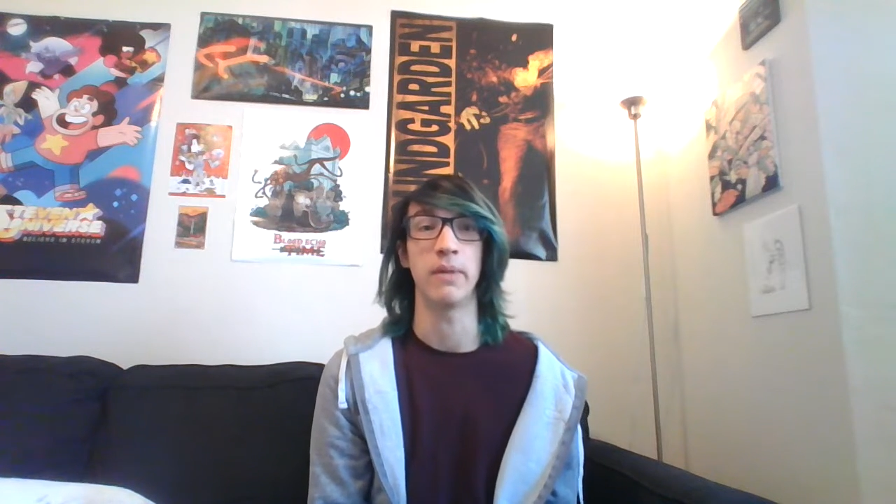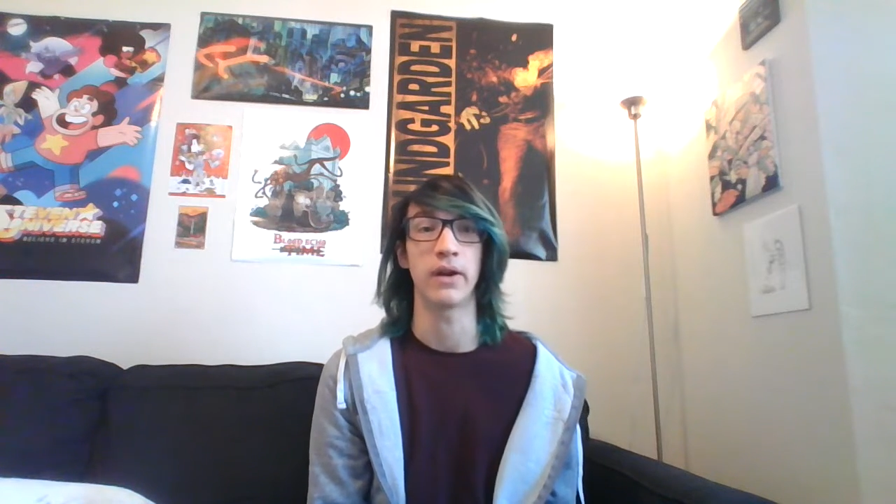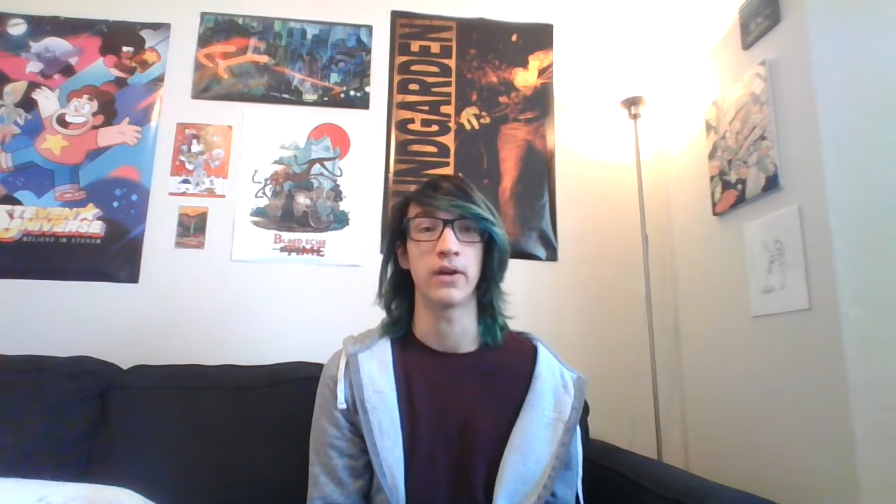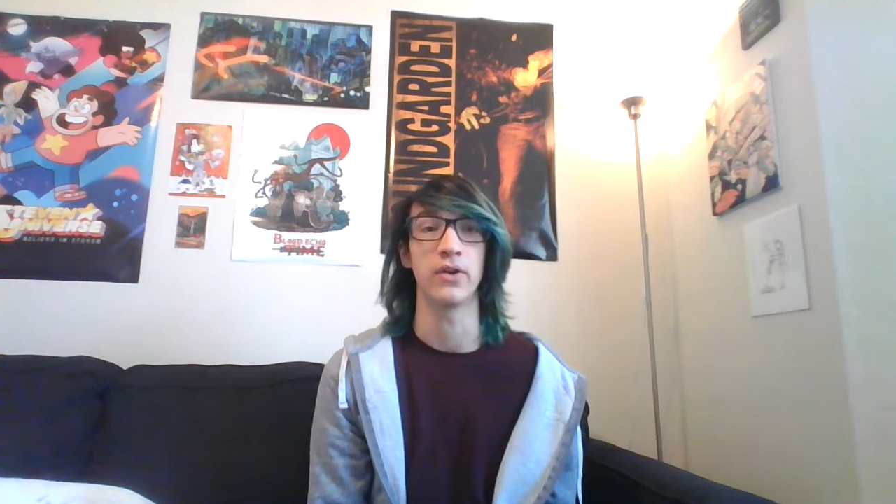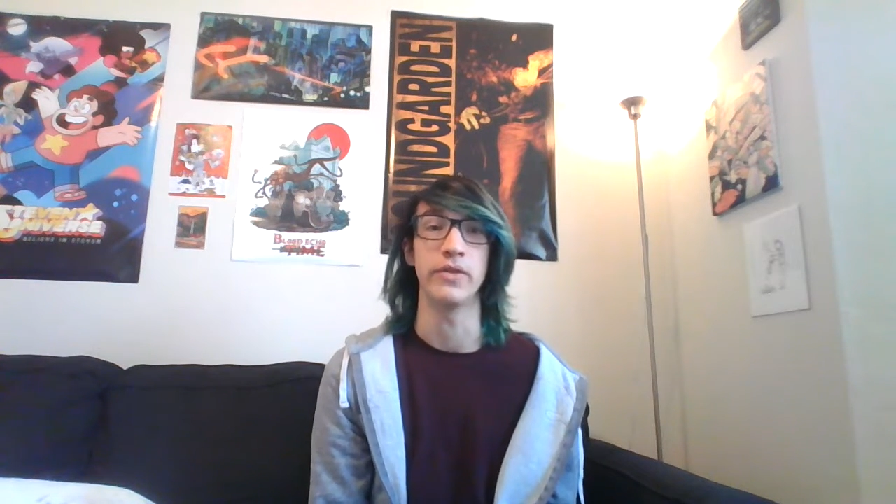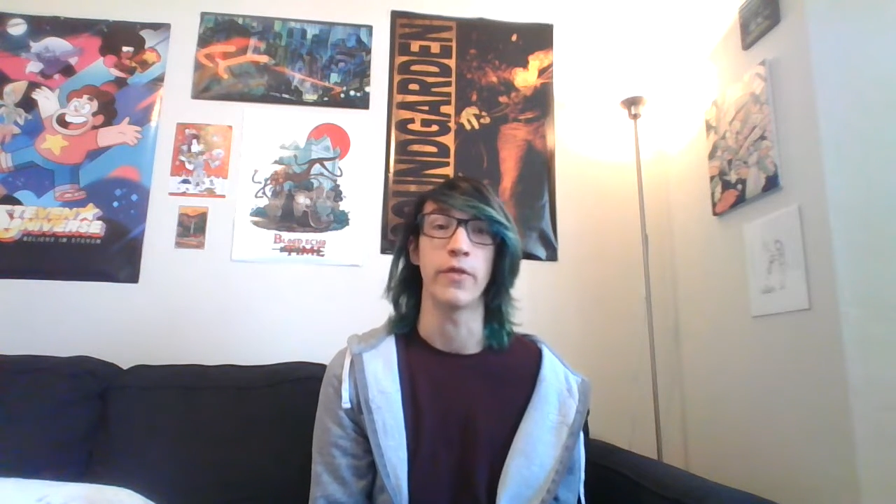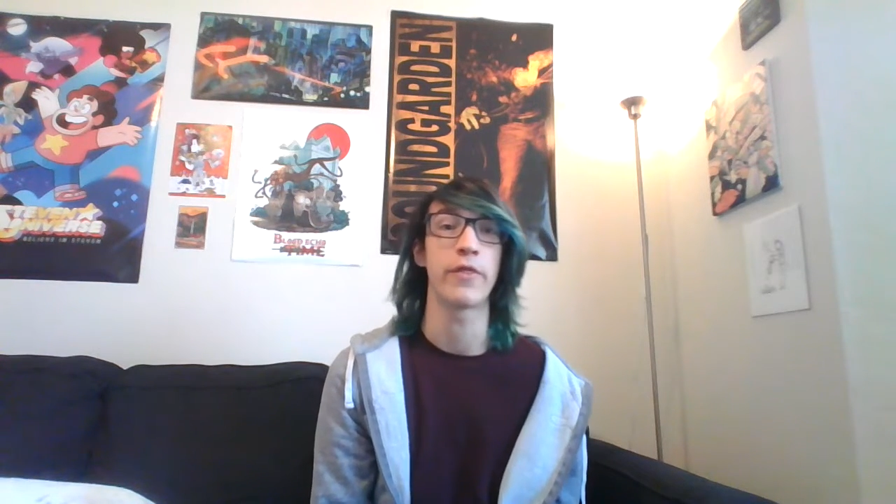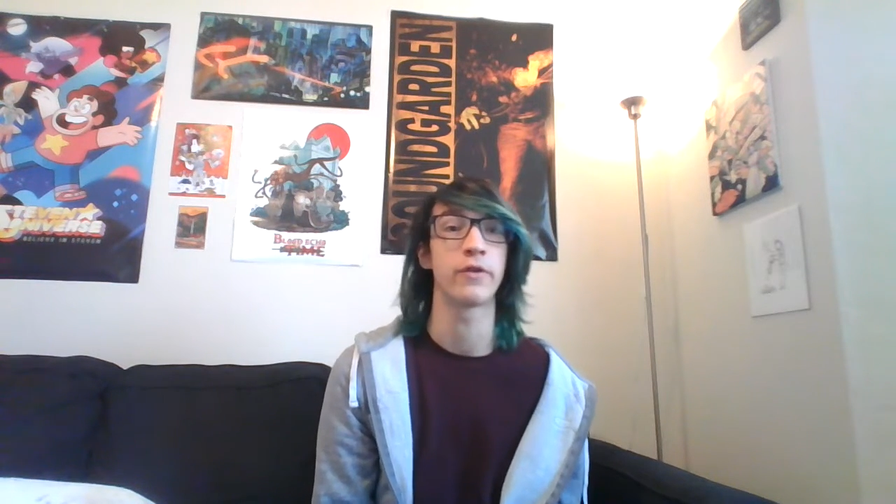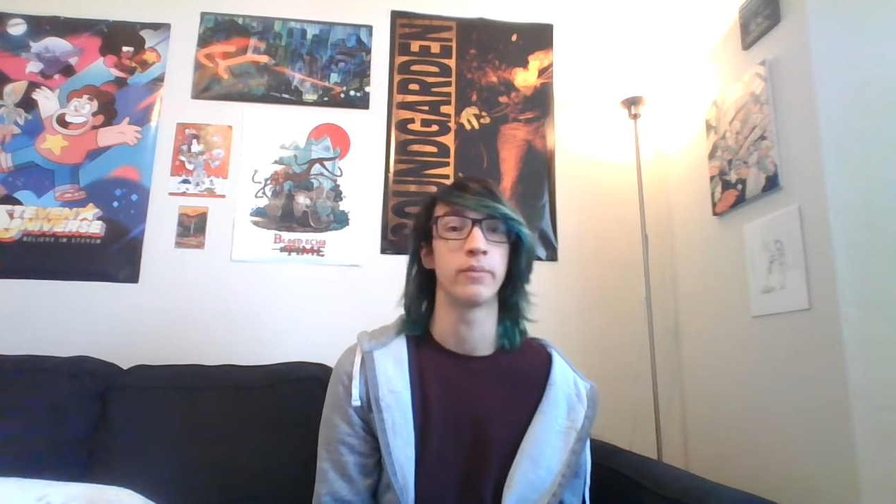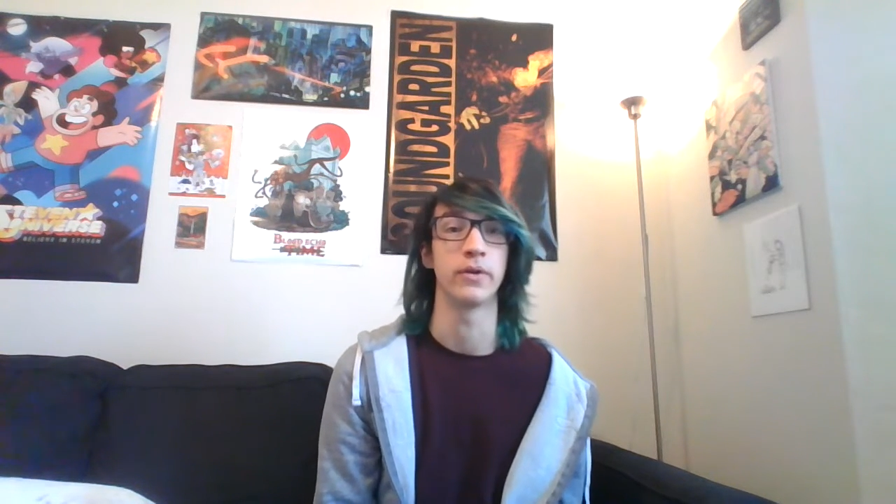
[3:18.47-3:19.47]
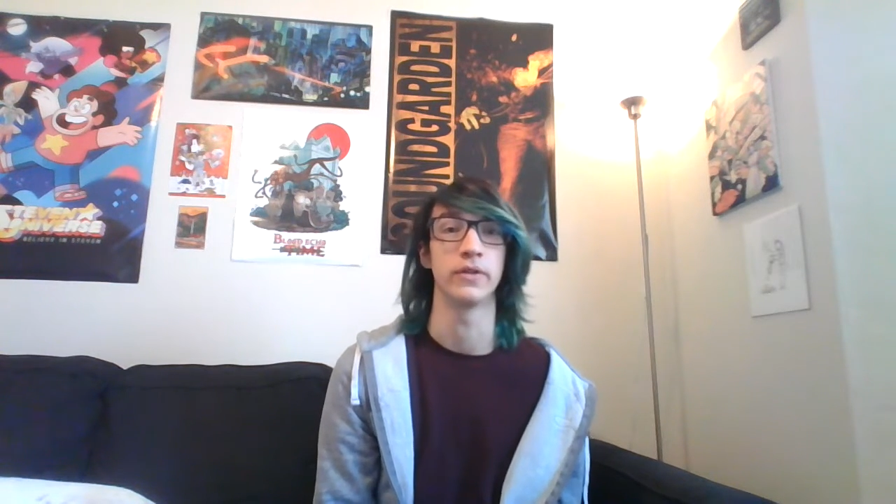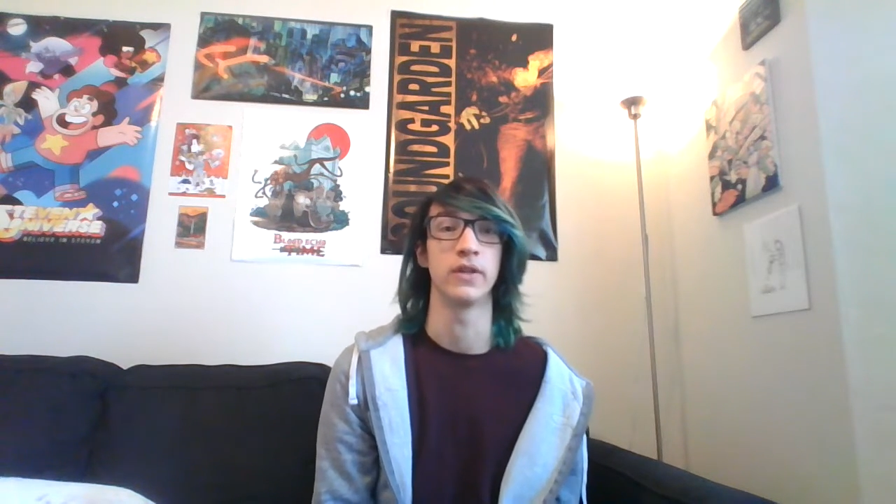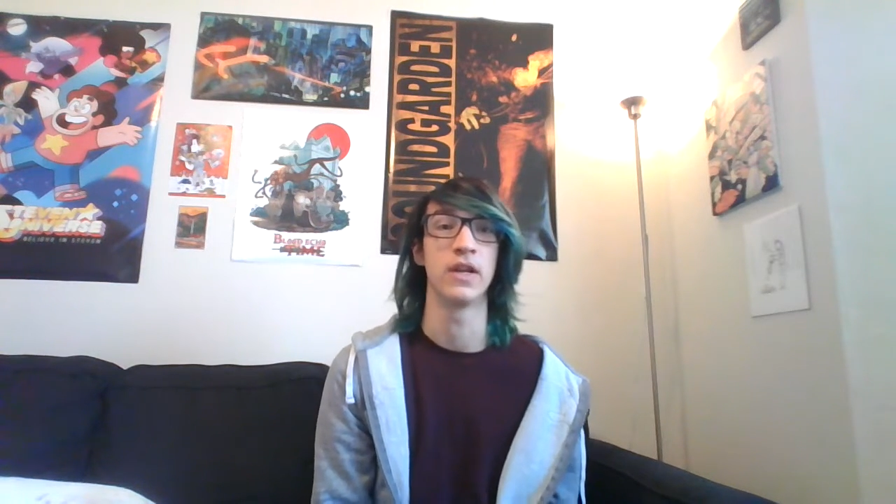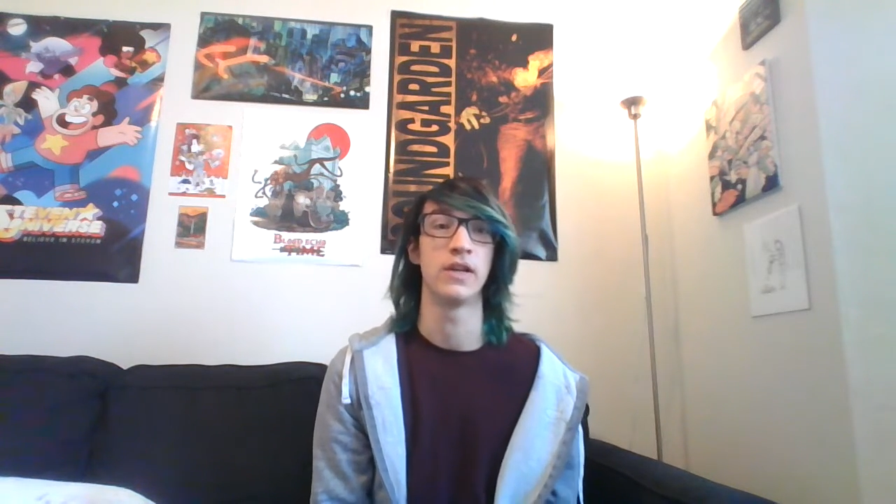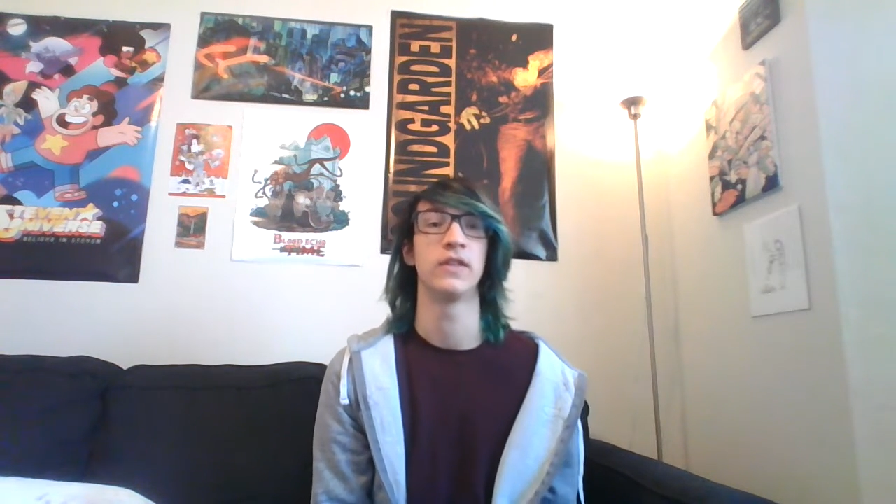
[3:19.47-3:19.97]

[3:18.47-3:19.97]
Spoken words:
Mary are in the third person.